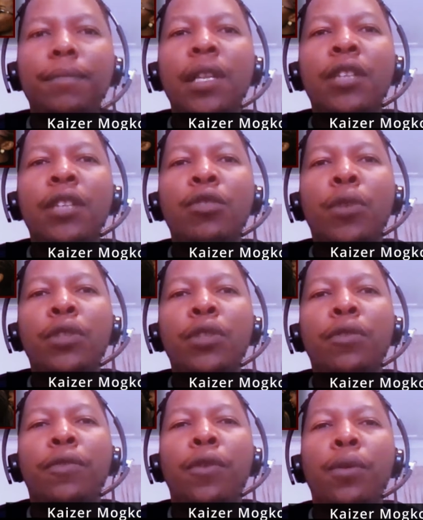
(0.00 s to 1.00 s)
that you want your
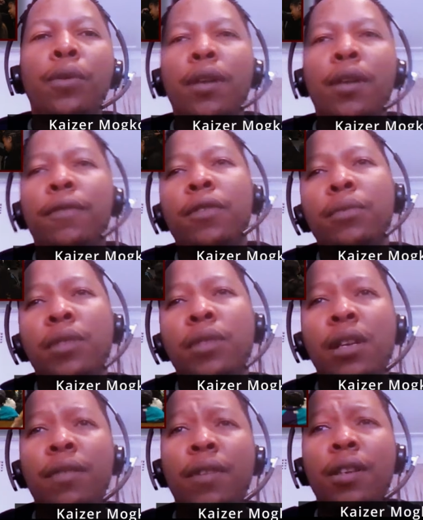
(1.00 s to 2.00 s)
film to
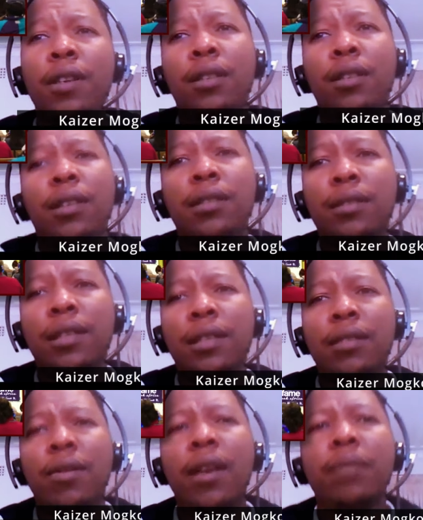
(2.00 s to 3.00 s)
live on. That's
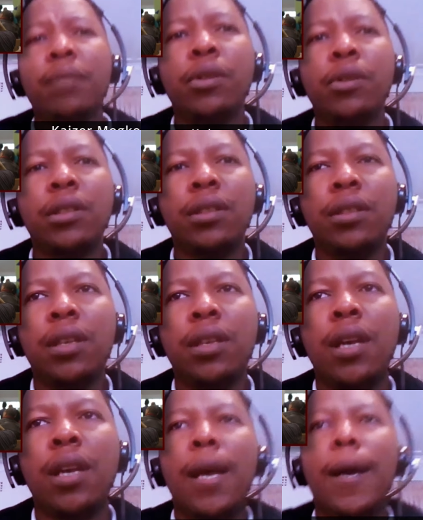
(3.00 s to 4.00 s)
quite important.
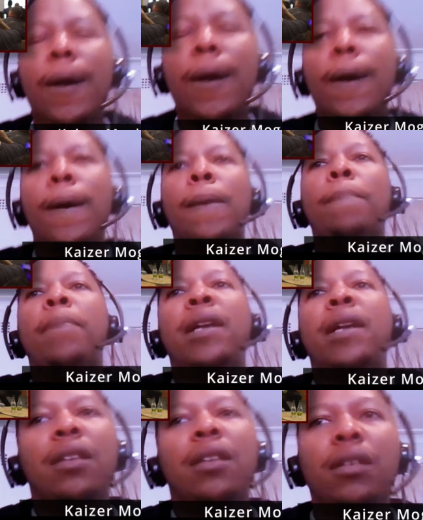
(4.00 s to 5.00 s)
But
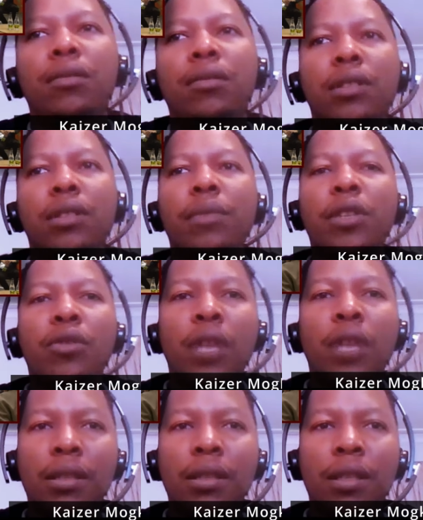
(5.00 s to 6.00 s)
just make sure
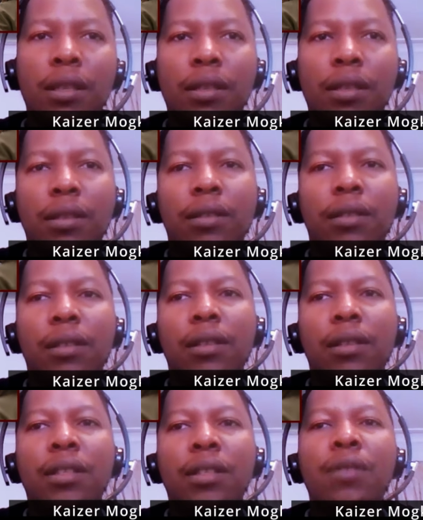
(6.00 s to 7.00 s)
that it's a
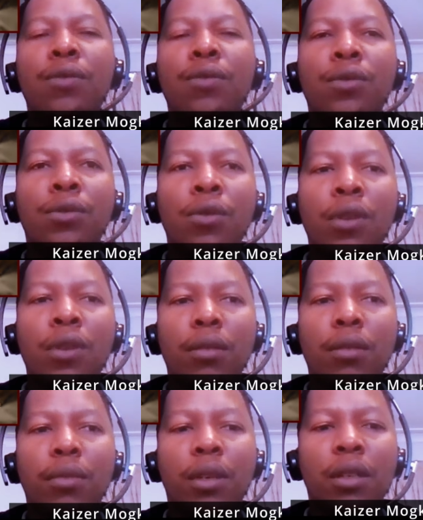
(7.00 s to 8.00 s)
you story,
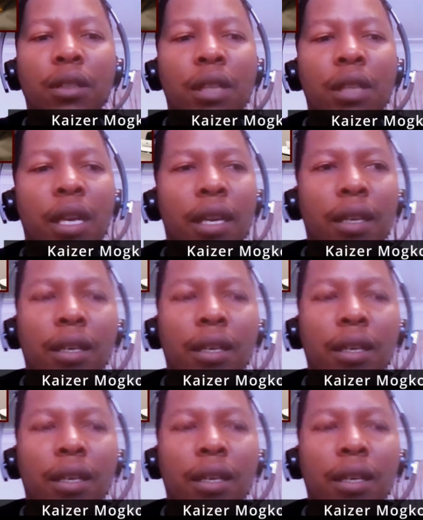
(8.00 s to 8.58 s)
because like,